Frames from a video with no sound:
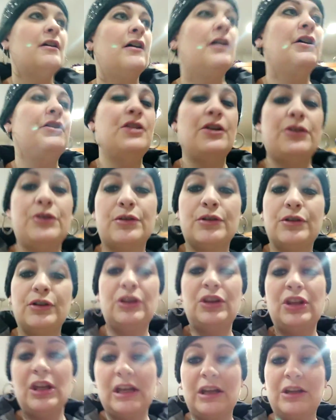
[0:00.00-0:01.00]
Another
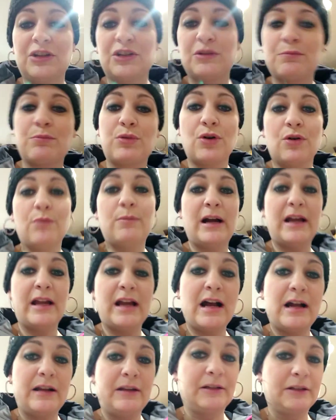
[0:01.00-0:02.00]
good thing is
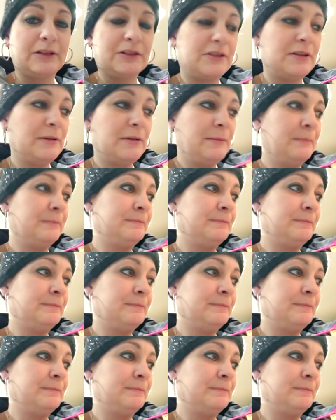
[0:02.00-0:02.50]
probiotics